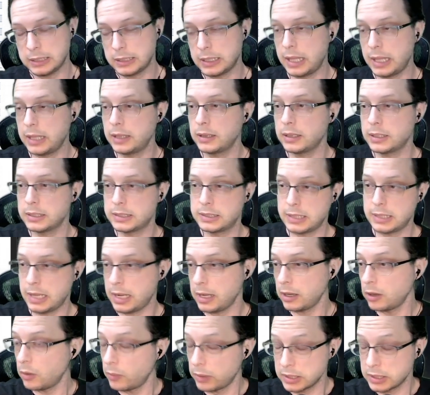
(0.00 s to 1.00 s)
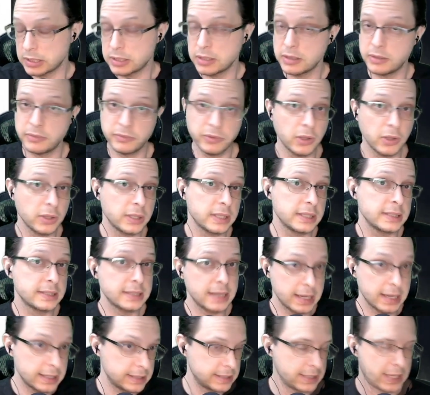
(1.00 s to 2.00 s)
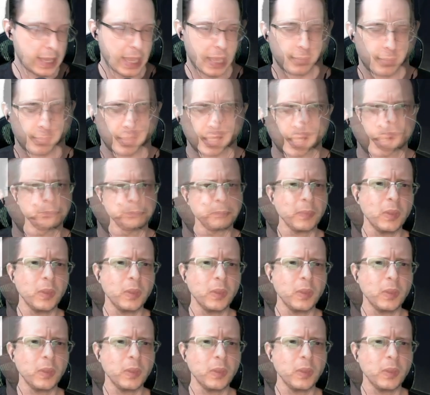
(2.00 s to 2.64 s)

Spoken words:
like let's say going to the Vulcan Science Academy,